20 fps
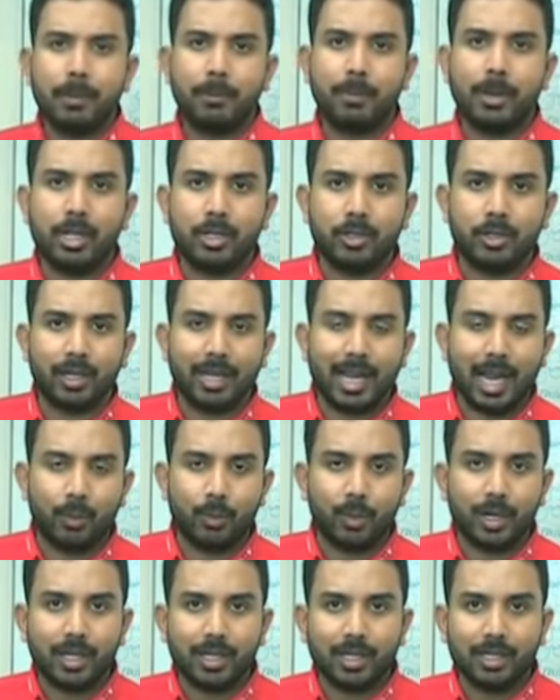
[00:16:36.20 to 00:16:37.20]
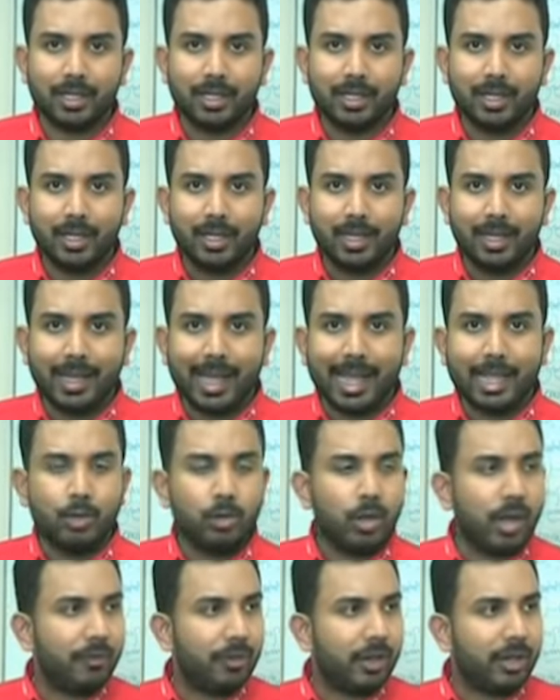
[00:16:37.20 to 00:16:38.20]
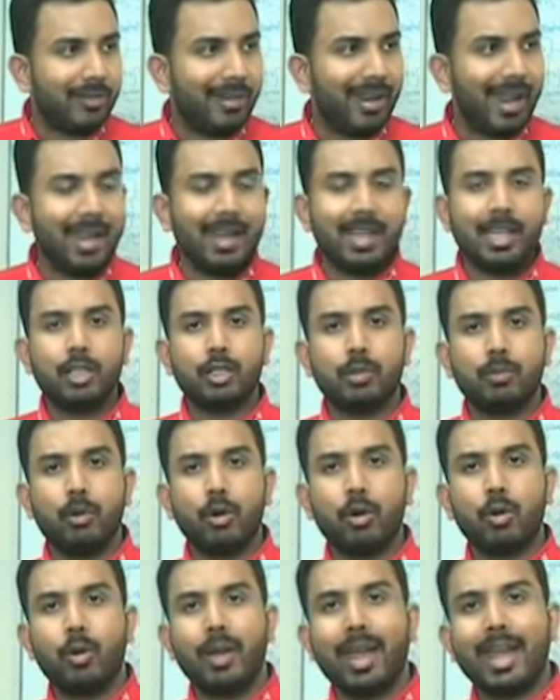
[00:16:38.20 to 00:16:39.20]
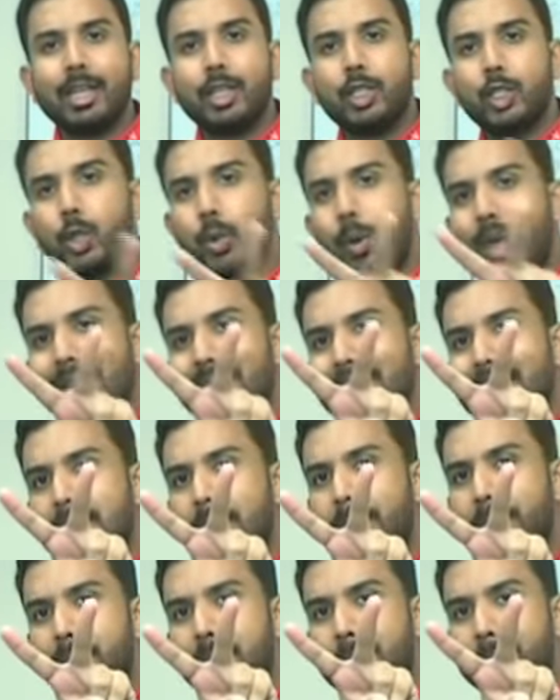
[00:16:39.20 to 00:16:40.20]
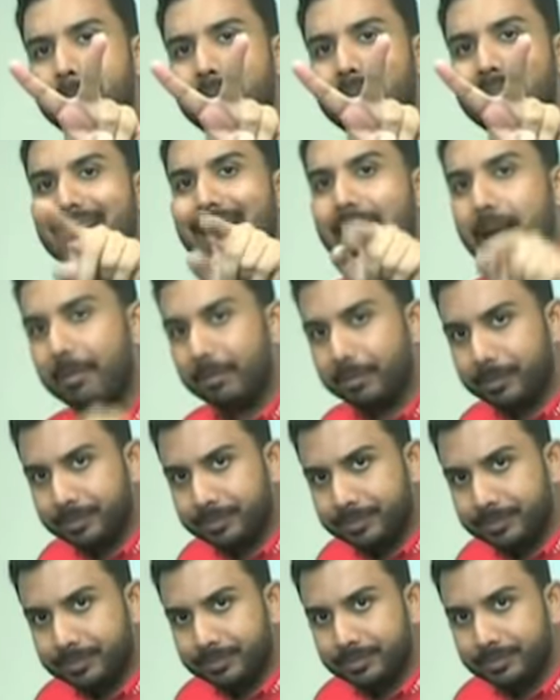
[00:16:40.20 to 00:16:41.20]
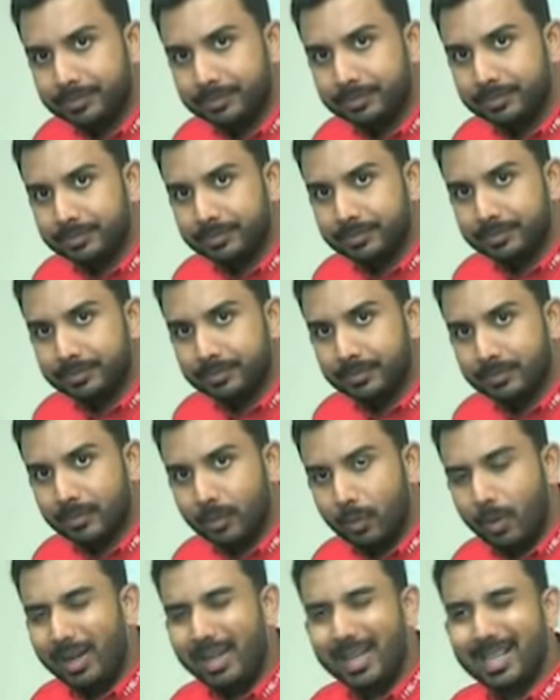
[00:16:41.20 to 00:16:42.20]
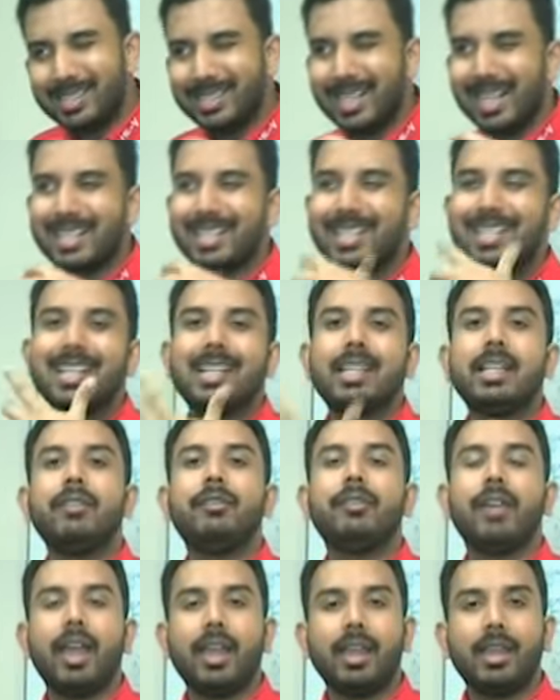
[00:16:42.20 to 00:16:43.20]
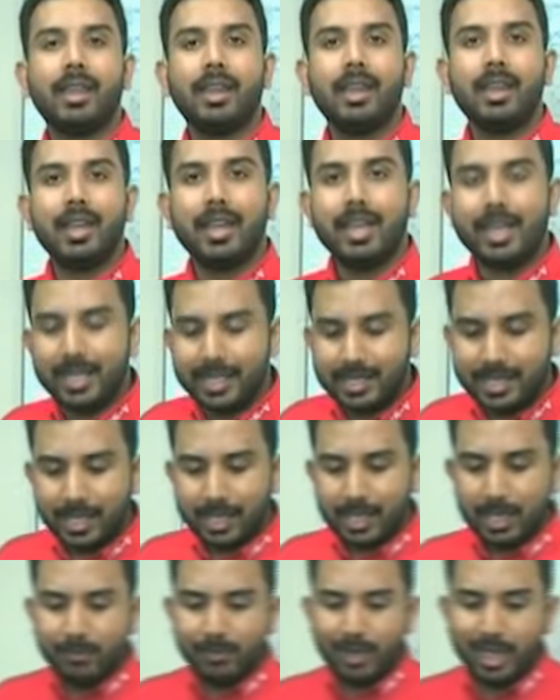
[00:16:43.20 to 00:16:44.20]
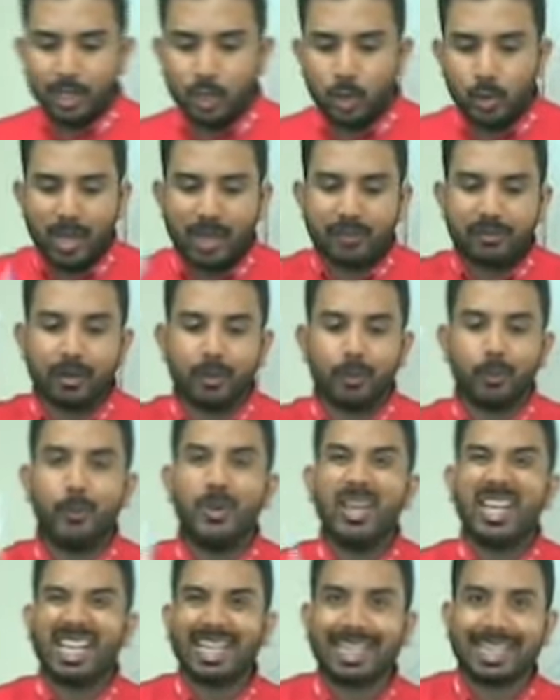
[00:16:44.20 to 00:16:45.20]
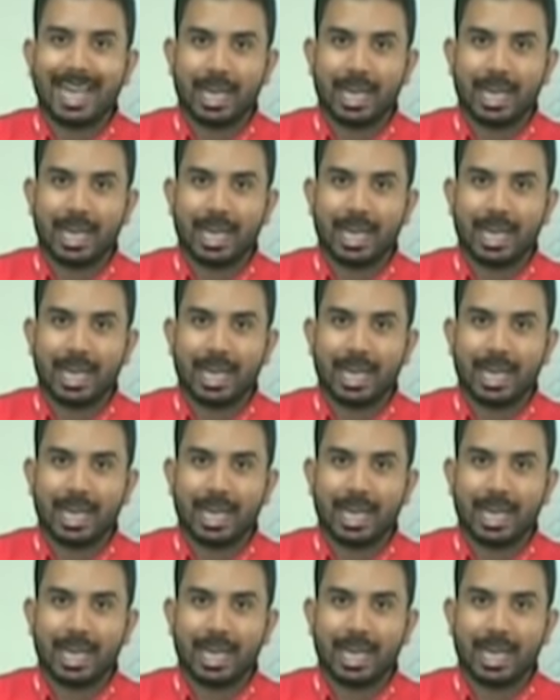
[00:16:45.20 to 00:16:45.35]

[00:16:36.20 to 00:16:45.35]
people in your network, and you have a training tomorrow and 20 people come. What does that signify? It signifies you have a weak